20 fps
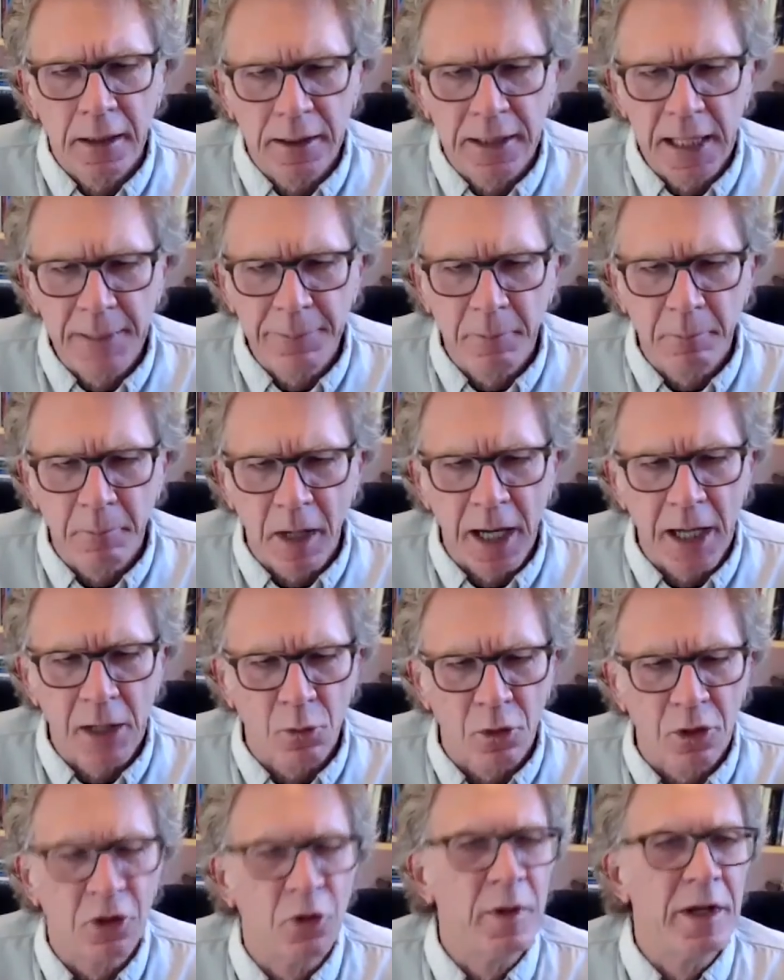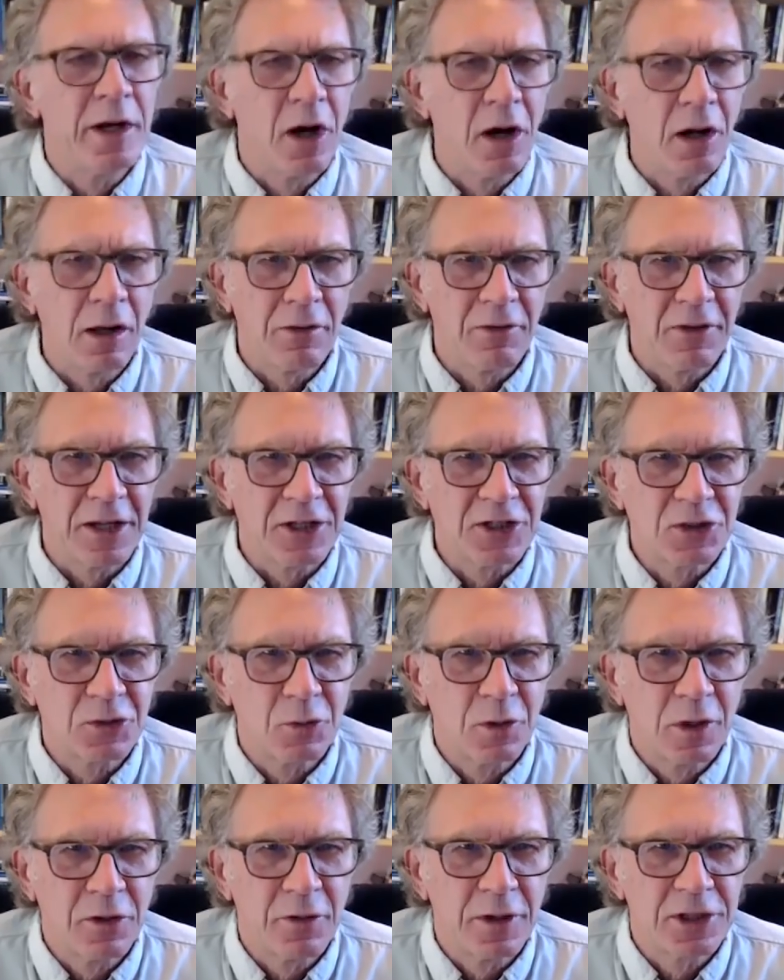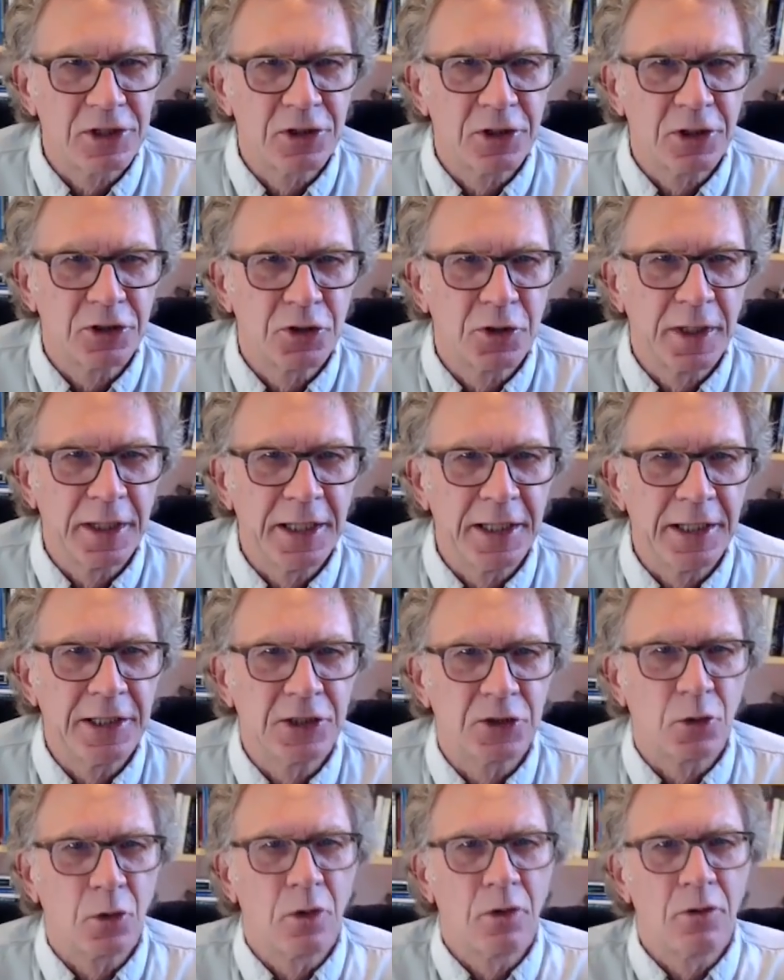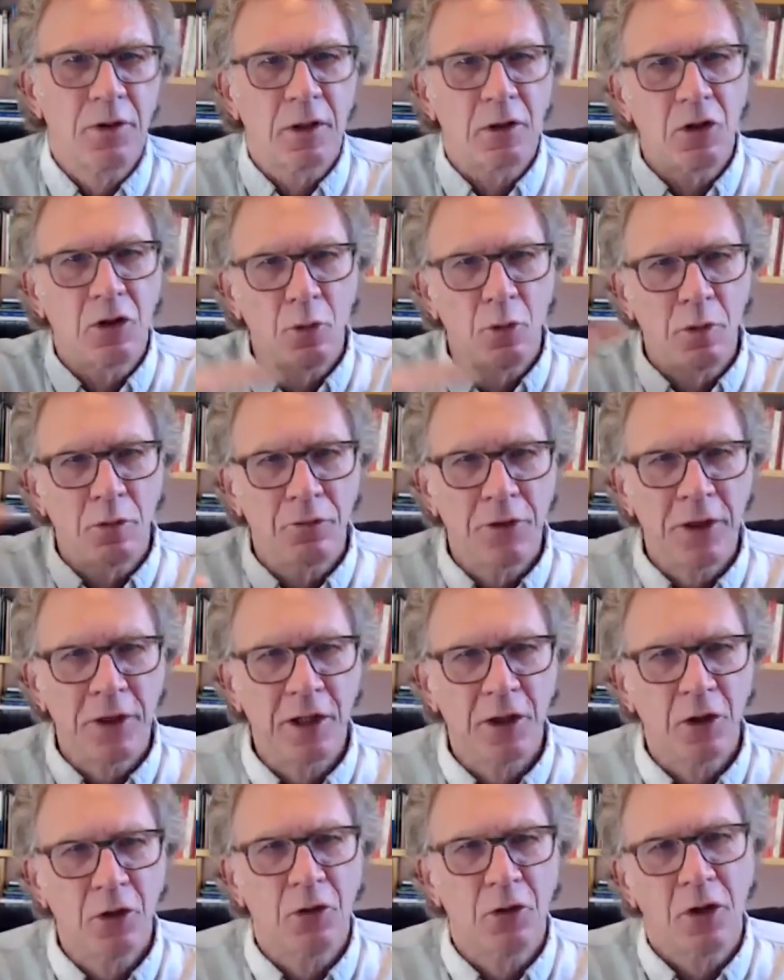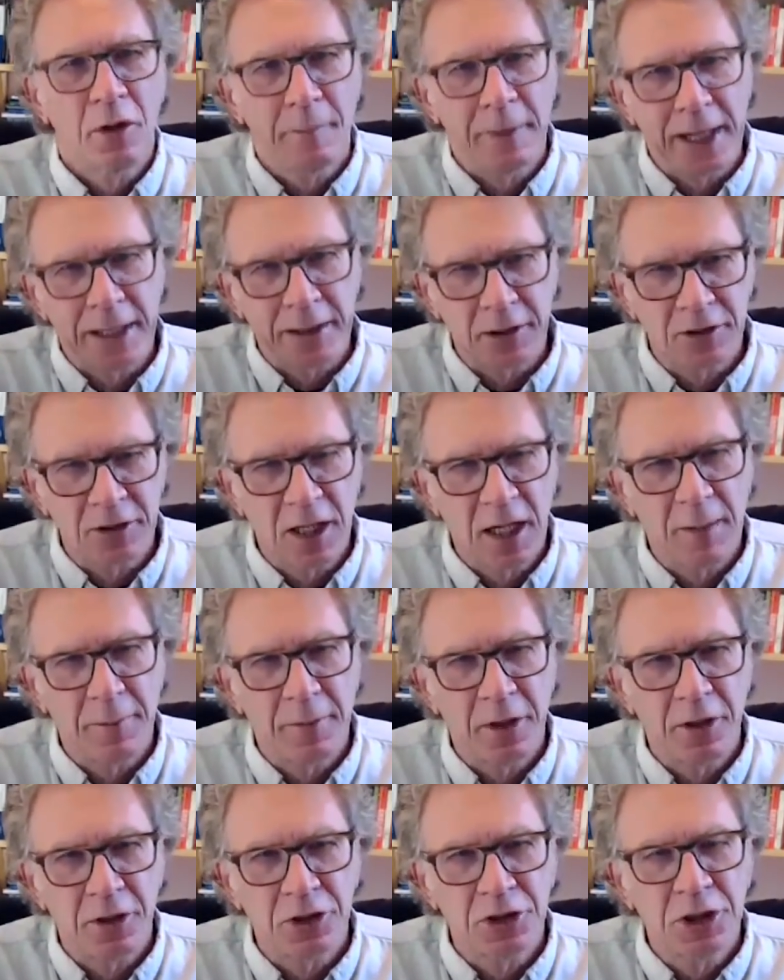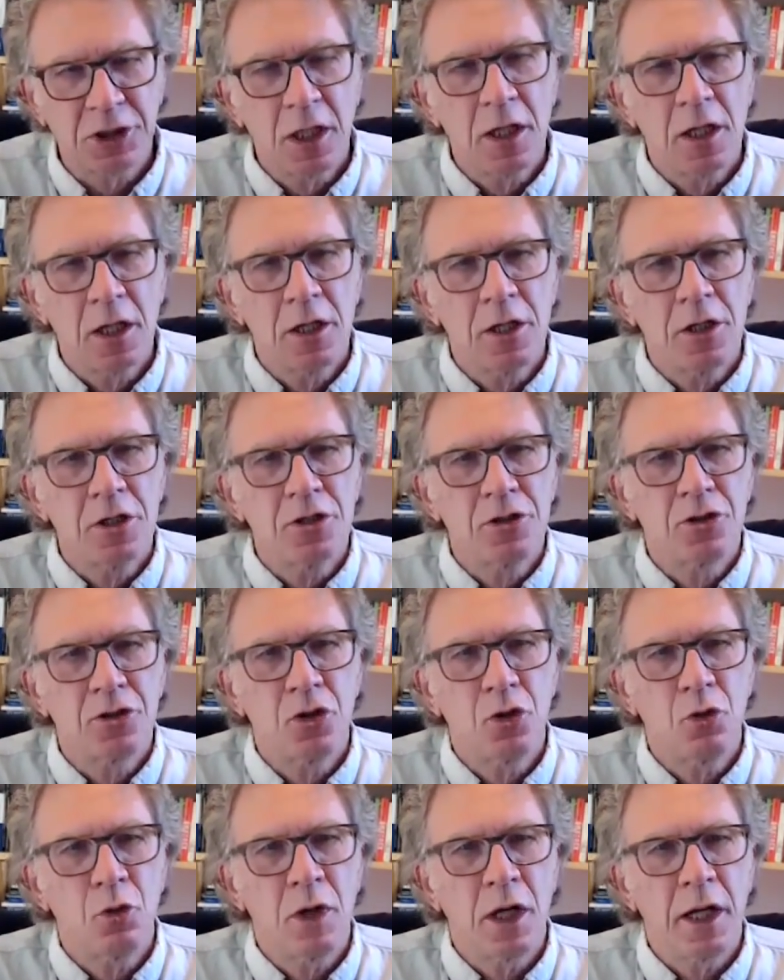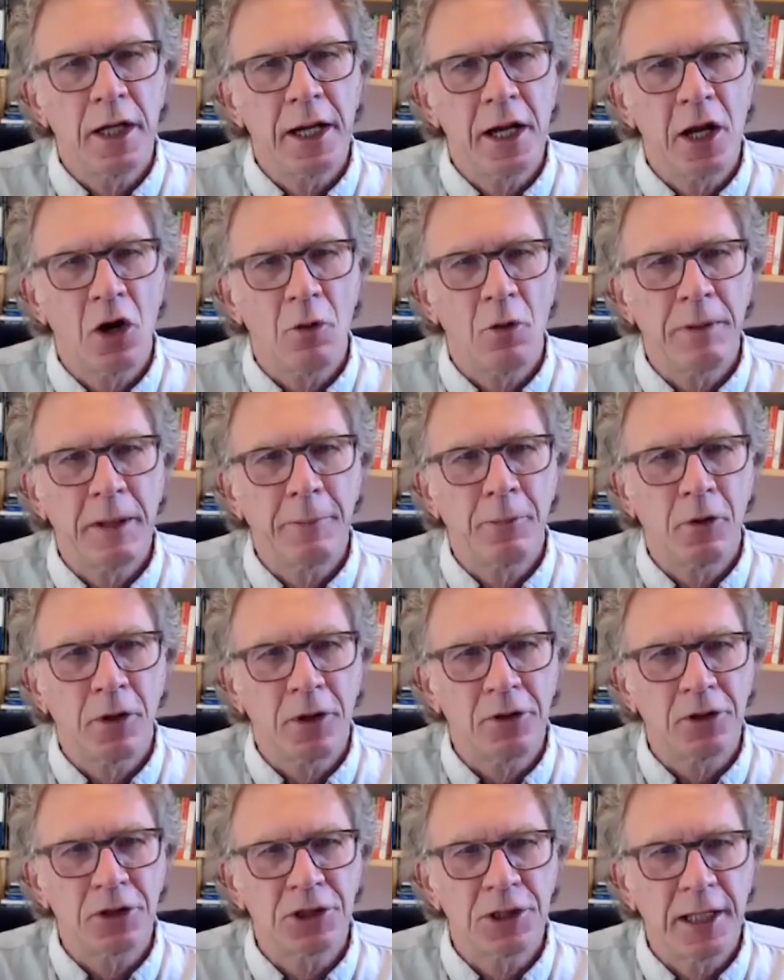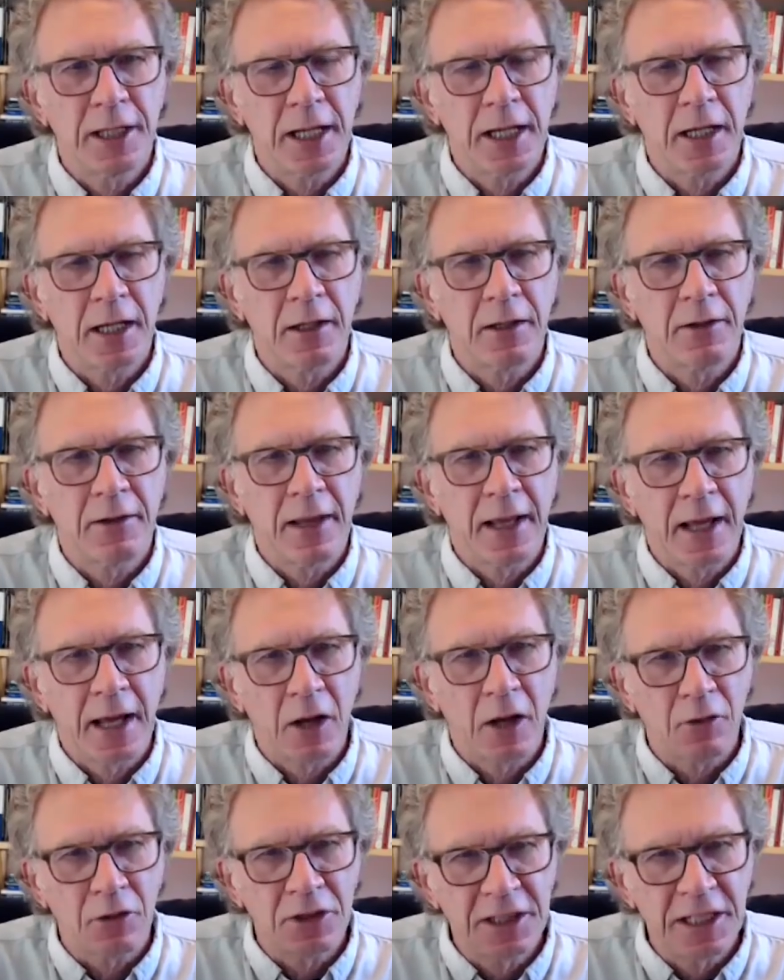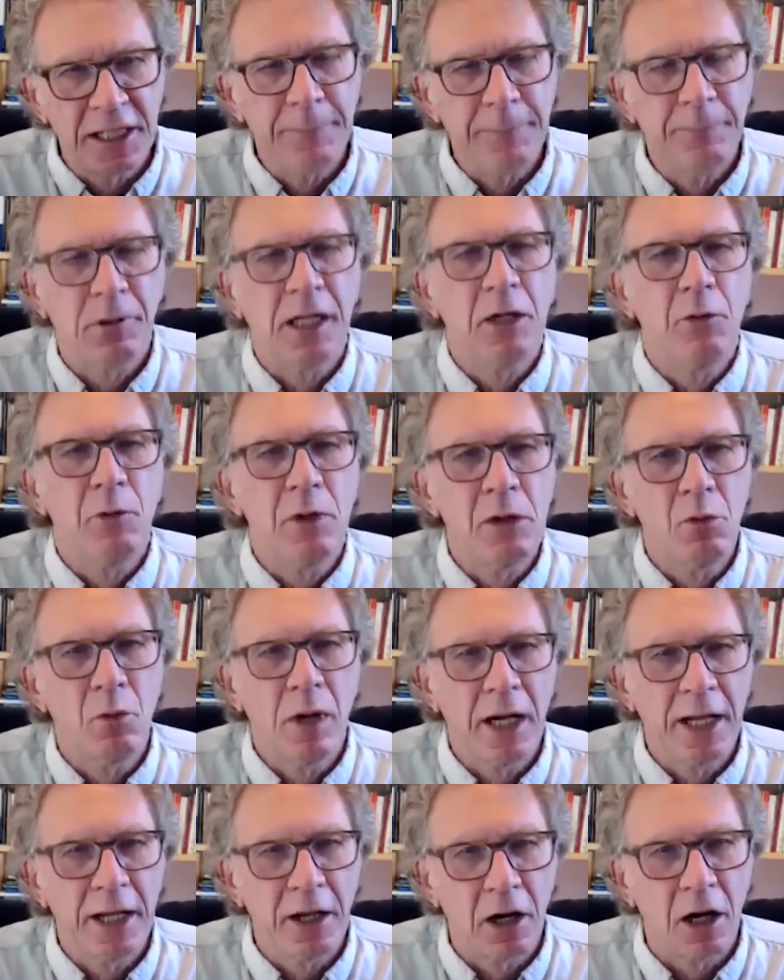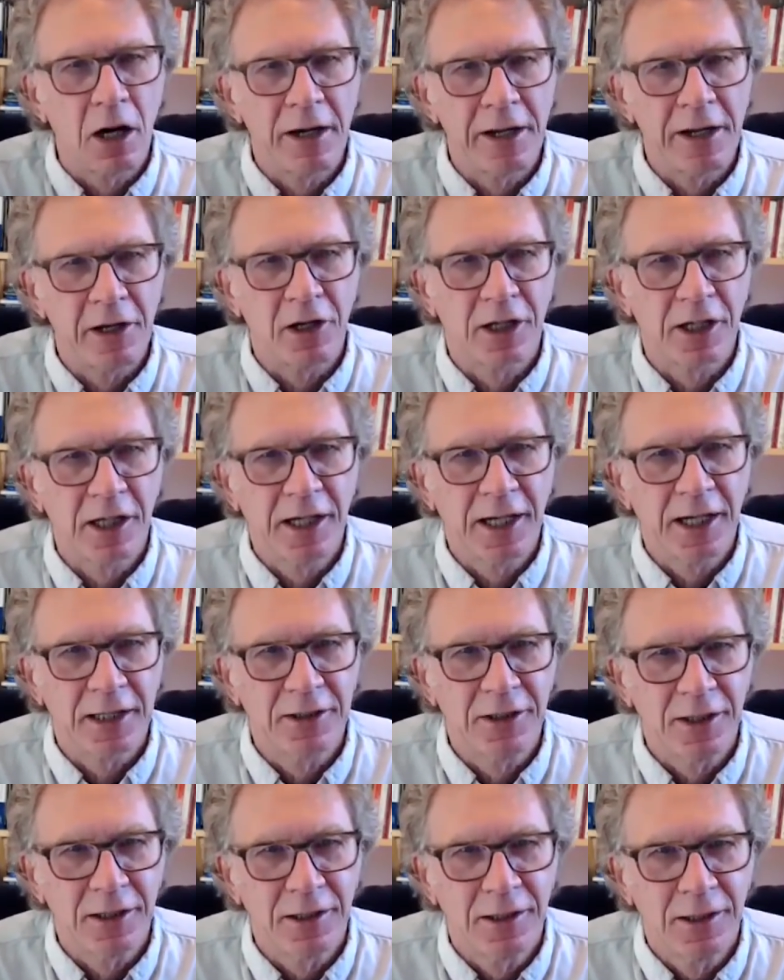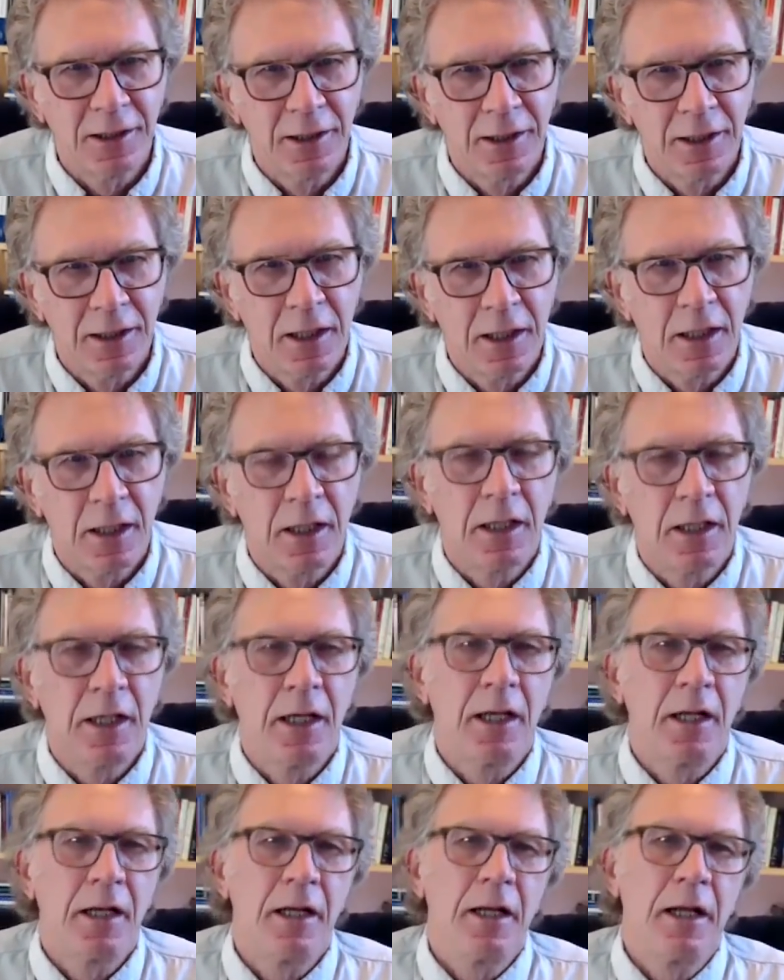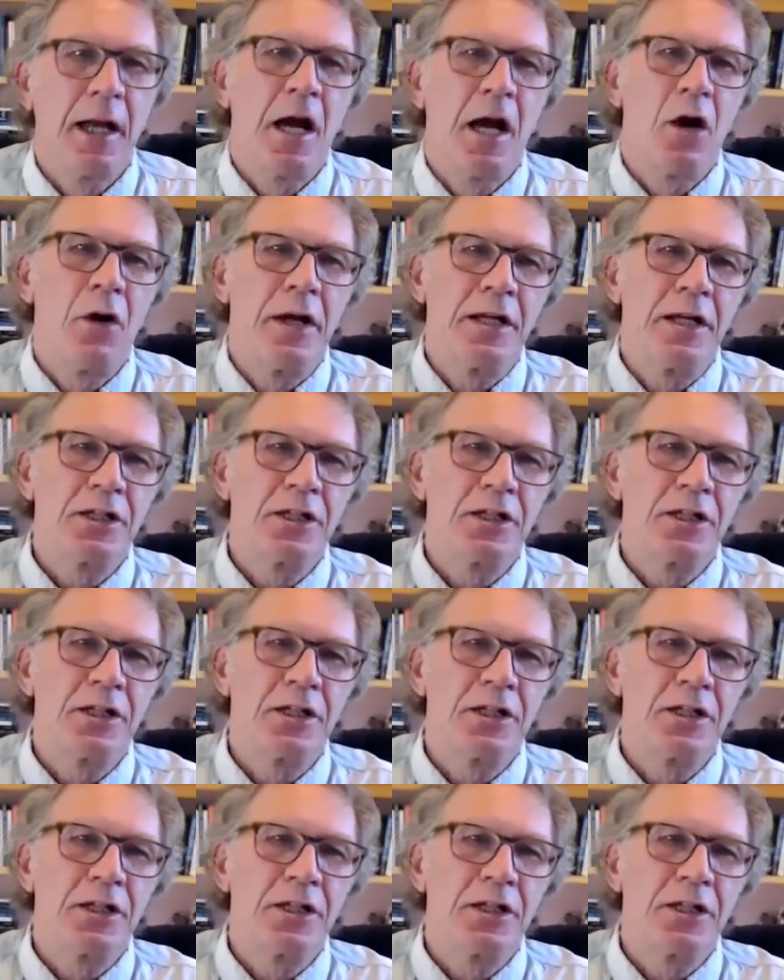keep in mind, we're doing all of this, whether it's the trees or the global field or the magnetometers, to really help people understand how deeply we really are interconnected and how in